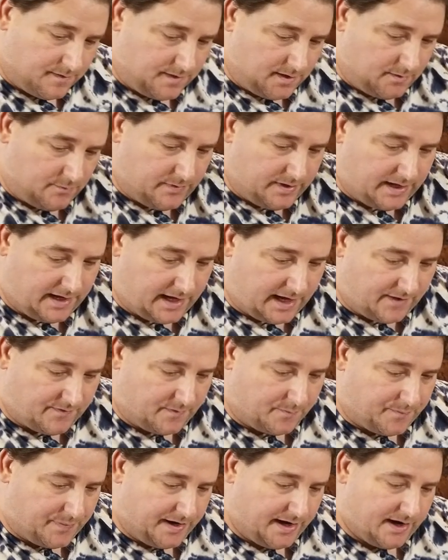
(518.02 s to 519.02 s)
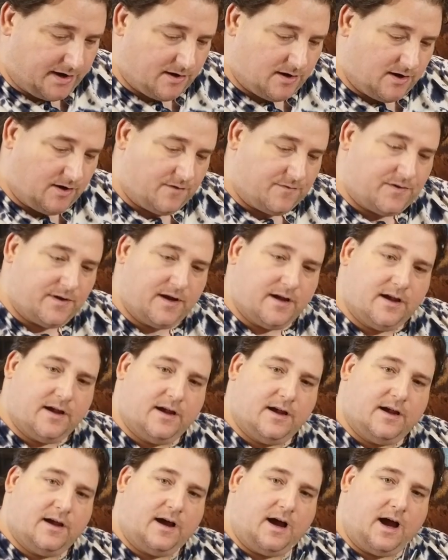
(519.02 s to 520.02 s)
Then we have a pair of
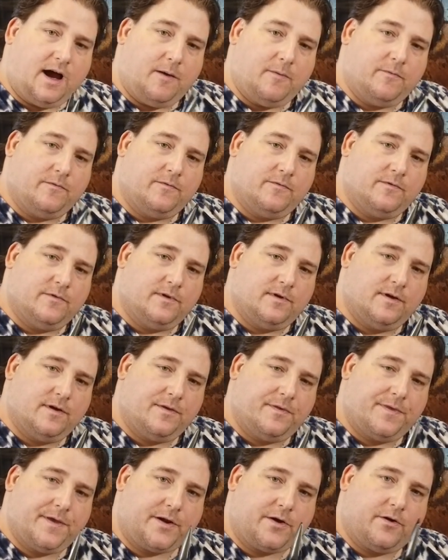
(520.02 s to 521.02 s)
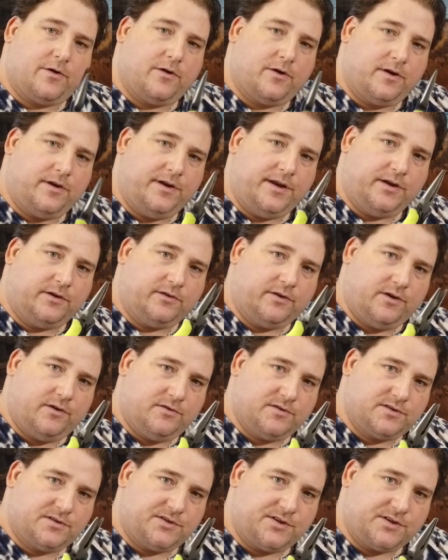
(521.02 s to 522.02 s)
um, thicker needle
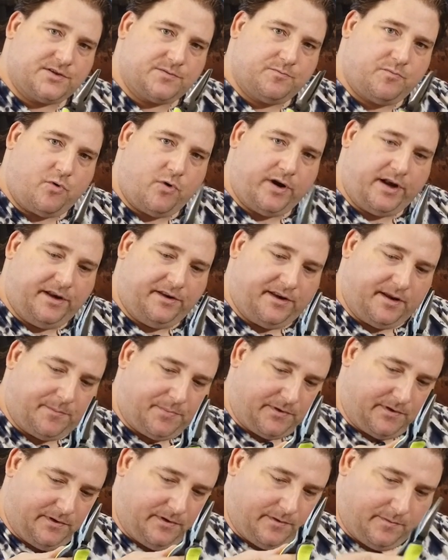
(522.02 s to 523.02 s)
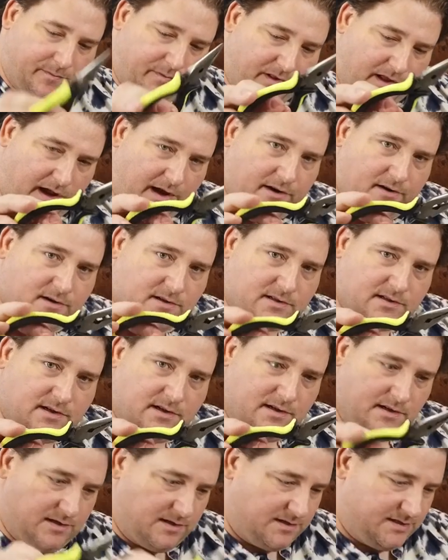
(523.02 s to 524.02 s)
nose, just pointy tip pliers,
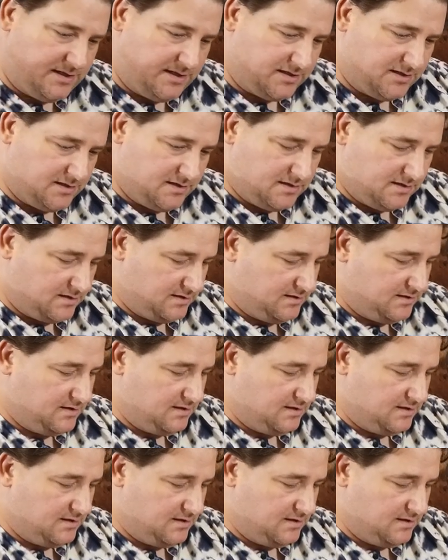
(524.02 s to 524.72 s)
decent,